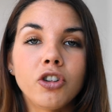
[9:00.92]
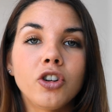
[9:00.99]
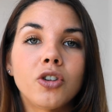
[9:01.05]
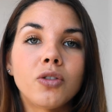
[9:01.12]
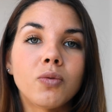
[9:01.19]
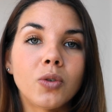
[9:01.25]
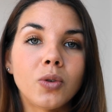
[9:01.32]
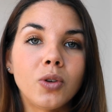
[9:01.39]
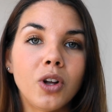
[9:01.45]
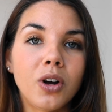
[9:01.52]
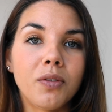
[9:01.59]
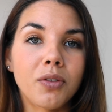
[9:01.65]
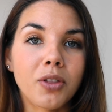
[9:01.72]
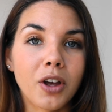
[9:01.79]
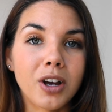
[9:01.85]
to your rule
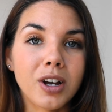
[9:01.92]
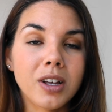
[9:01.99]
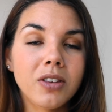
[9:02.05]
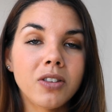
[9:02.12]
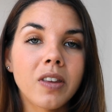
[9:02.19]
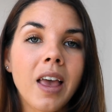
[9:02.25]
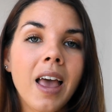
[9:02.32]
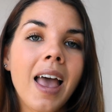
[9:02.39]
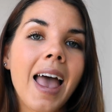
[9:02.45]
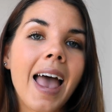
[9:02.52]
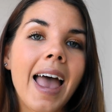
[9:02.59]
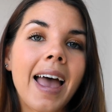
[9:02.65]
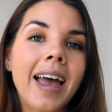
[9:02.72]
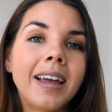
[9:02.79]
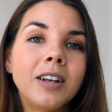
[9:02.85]
of thirds
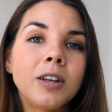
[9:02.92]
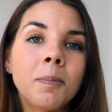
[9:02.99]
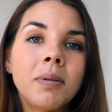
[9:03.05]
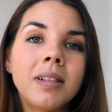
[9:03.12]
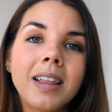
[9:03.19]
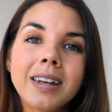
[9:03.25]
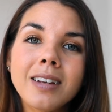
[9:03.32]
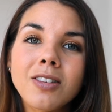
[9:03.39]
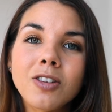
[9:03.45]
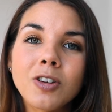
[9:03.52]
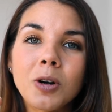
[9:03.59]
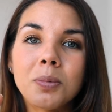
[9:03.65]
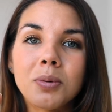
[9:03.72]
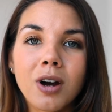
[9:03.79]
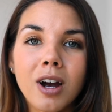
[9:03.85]
and place your